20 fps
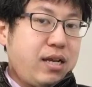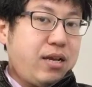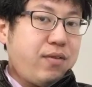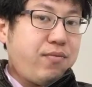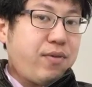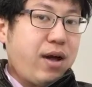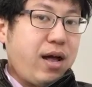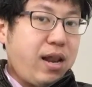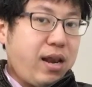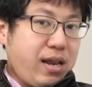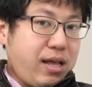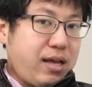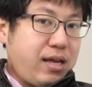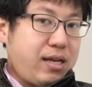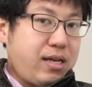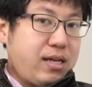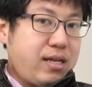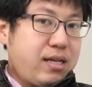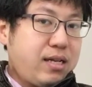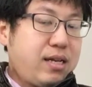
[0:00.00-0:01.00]
If
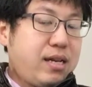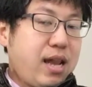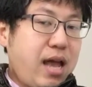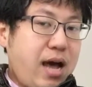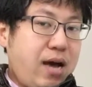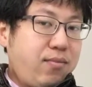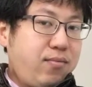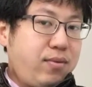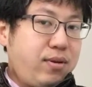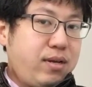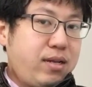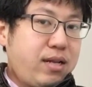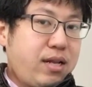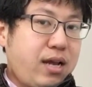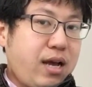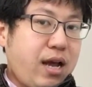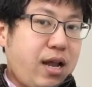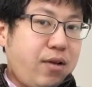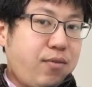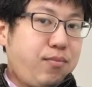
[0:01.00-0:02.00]
Allah, Love,
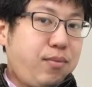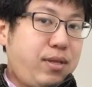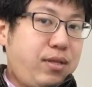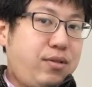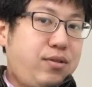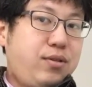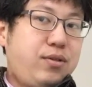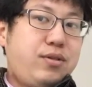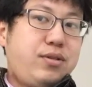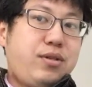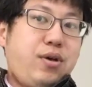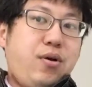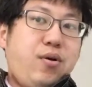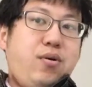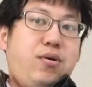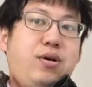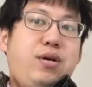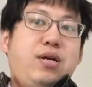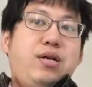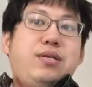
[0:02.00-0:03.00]
allow me to do so.
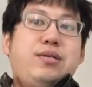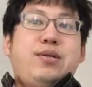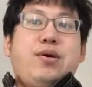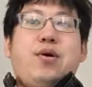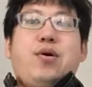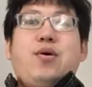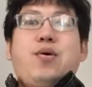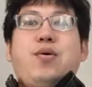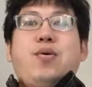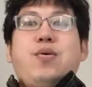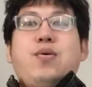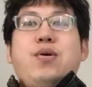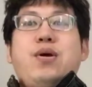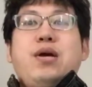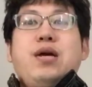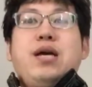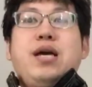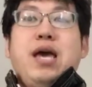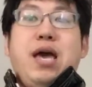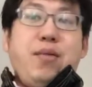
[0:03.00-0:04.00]
So
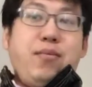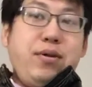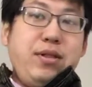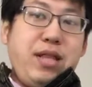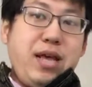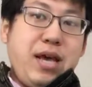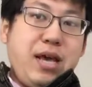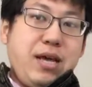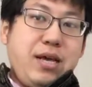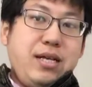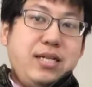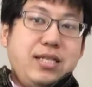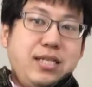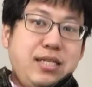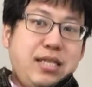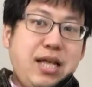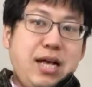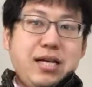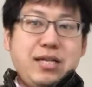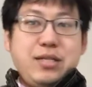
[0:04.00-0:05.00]
every day,
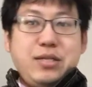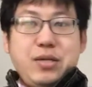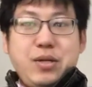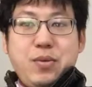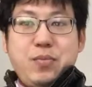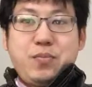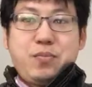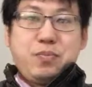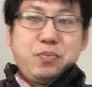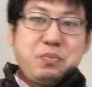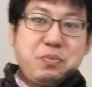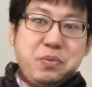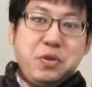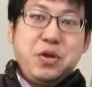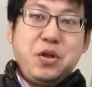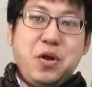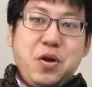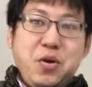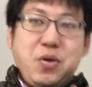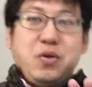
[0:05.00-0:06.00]
easy task,
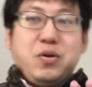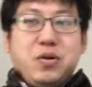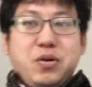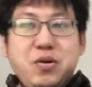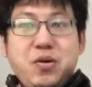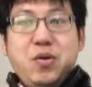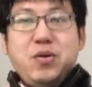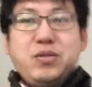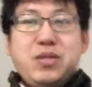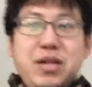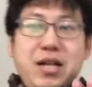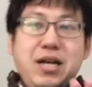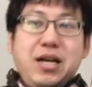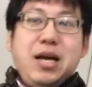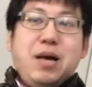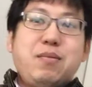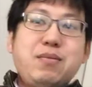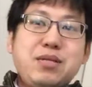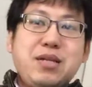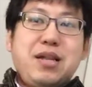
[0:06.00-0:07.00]
you know, goes
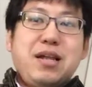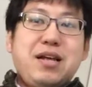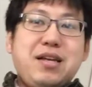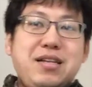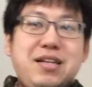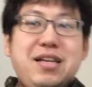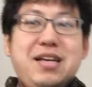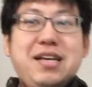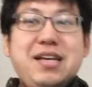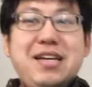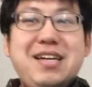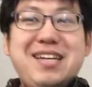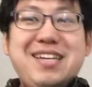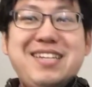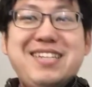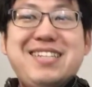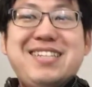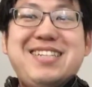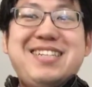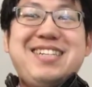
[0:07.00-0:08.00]
around, comes around.
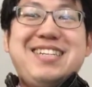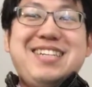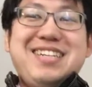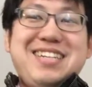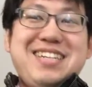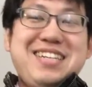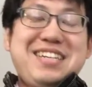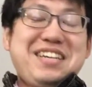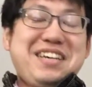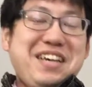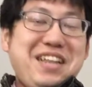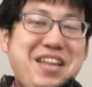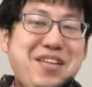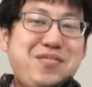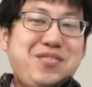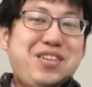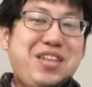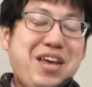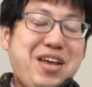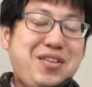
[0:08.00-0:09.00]
And
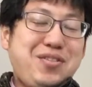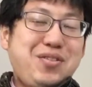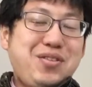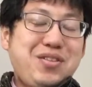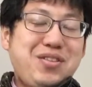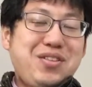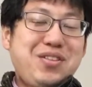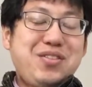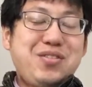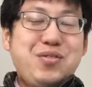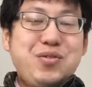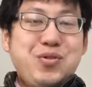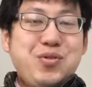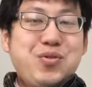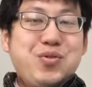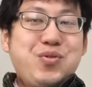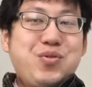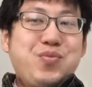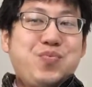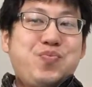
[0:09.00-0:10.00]
every day,
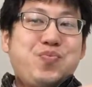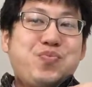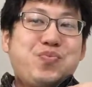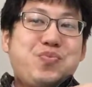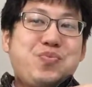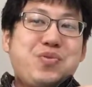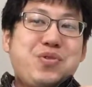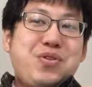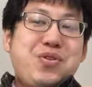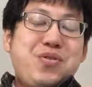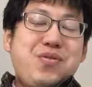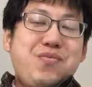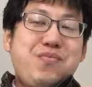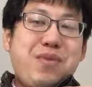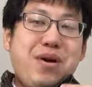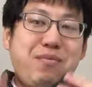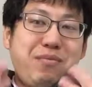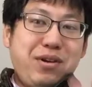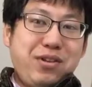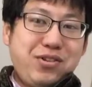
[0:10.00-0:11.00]
do
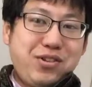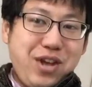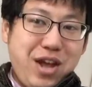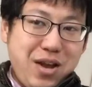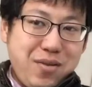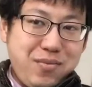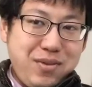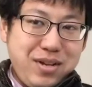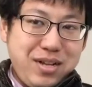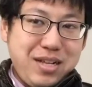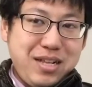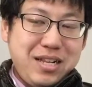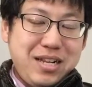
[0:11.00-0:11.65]
public job,